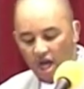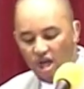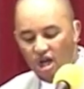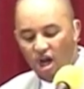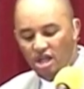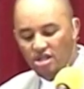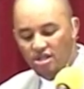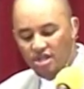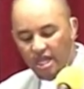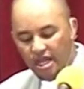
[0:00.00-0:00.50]

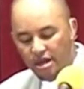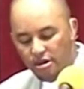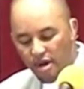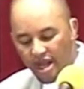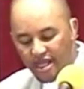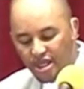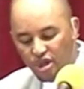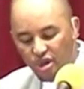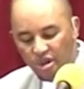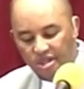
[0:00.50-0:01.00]

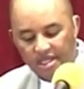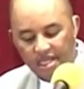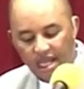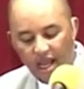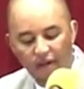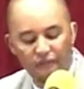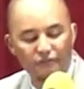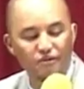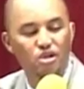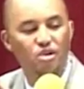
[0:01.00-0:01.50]
consecrate
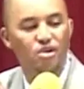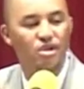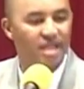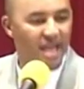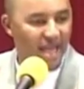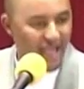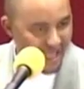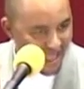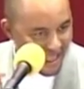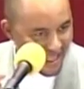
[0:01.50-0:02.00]
yourself
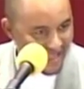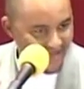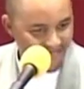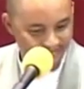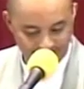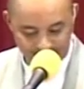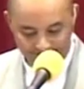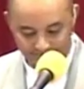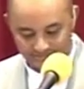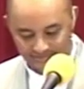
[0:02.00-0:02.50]
today,
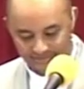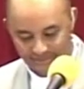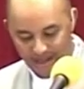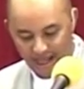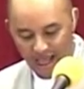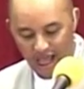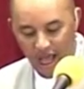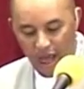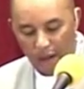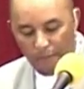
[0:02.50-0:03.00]

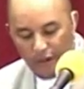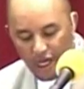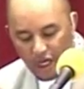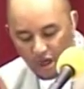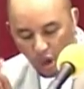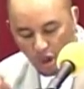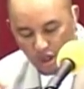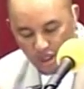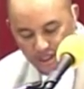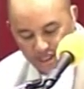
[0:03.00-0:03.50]

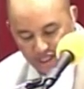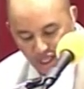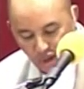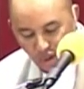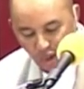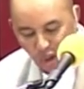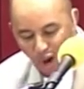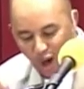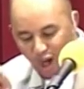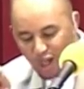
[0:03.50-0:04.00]
because the
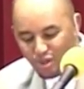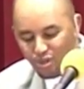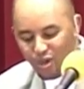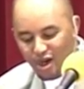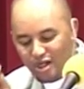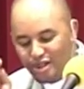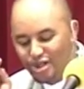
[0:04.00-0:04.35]
Lord will